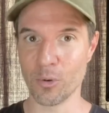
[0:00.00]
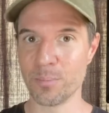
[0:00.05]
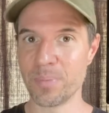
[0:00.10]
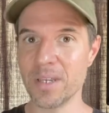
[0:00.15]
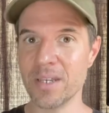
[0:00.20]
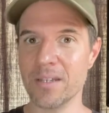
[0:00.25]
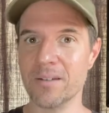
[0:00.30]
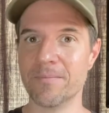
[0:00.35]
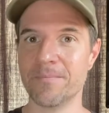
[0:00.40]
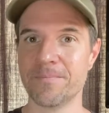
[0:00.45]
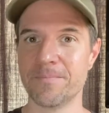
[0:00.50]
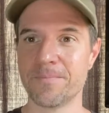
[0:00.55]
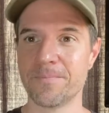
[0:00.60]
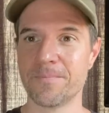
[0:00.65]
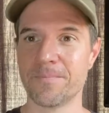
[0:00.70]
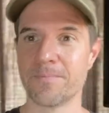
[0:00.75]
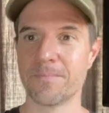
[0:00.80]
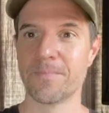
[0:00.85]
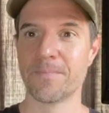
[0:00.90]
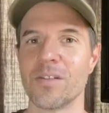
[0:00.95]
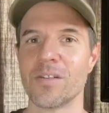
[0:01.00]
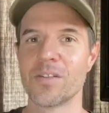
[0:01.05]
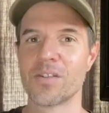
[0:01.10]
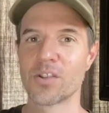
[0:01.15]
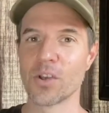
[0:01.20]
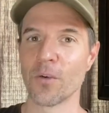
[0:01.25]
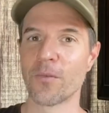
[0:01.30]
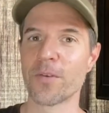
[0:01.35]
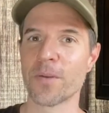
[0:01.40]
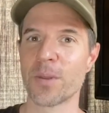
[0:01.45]
beat.
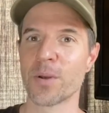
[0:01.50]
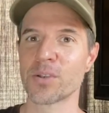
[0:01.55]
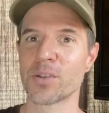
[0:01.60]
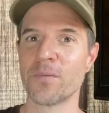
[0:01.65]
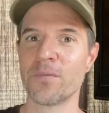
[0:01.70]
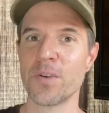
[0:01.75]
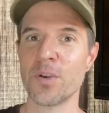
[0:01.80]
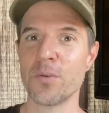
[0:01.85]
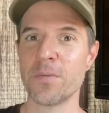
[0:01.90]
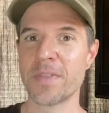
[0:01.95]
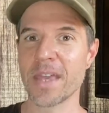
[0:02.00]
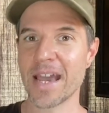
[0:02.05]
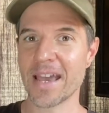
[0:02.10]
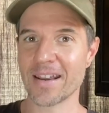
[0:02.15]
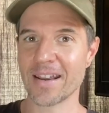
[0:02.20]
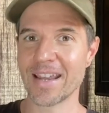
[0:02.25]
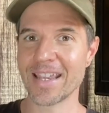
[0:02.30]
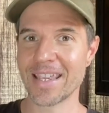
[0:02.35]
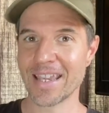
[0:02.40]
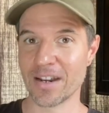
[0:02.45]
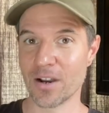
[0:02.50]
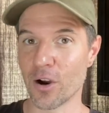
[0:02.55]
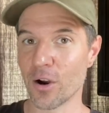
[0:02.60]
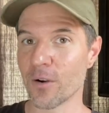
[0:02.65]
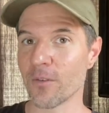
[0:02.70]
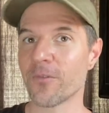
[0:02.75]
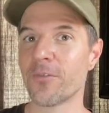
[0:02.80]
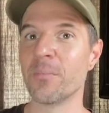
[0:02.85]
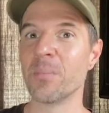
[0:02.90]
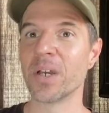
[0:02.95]
So for those of you that, again,
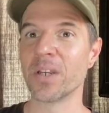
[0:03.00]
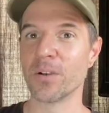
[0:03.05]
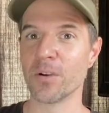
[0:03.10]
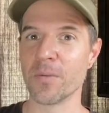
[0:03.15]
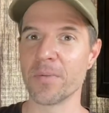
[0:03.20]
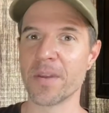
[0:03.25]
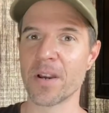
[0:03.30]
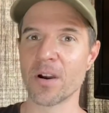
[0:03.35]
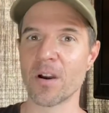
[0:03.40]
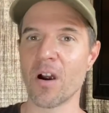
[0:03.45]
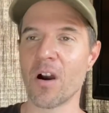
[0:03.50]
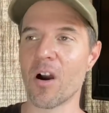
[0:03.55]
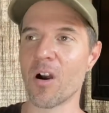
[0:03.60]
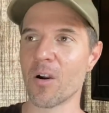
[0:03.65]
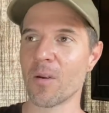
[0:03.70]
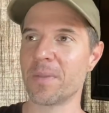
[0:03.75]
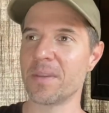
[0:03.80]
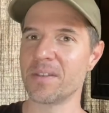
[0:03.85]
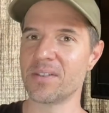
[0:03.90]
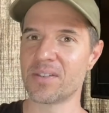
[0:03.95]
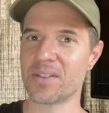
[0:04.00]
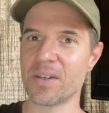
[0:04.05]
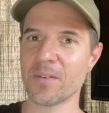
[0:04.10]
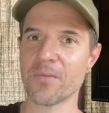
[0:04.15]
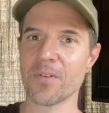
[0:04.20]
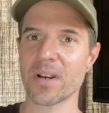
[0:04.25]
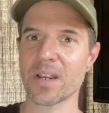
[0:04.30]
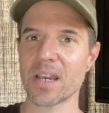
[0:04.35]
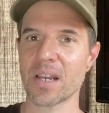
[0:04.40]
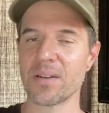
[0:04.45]
aren't familiar, there are these
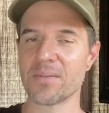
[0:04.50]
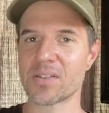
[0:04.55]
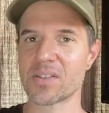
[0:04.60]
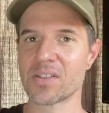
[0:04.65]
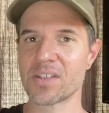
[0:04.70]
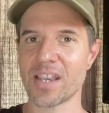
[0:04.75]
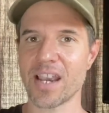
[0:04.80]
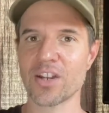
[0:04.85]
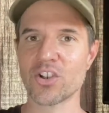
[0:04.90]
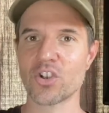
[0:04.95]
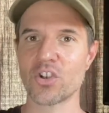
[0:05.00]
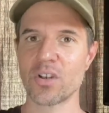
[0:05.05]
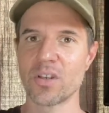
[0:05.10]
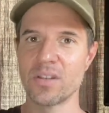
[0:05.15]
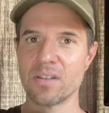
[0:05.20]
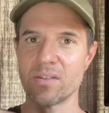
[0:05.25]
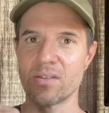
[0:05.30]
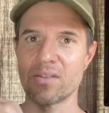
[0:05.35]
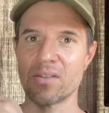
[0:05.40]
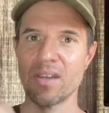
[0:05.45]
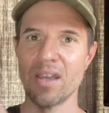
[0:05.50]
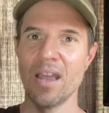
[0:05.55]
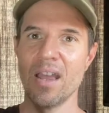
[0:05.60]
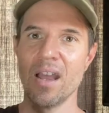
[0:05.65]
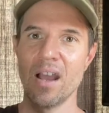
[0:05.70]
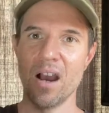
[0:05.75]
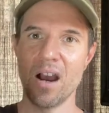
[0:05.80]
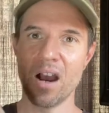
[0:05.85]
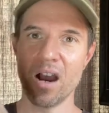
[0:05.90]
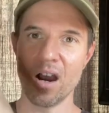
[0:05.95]
different kind of sections
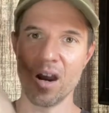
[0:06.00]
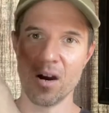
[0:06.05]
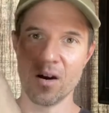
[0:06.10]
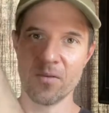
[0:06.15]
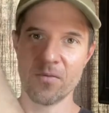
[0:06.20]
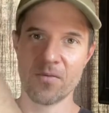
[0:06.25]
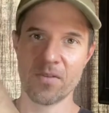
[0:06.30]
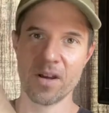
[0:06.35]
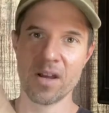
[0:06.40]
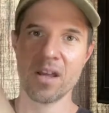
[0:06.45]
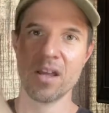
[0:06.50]
of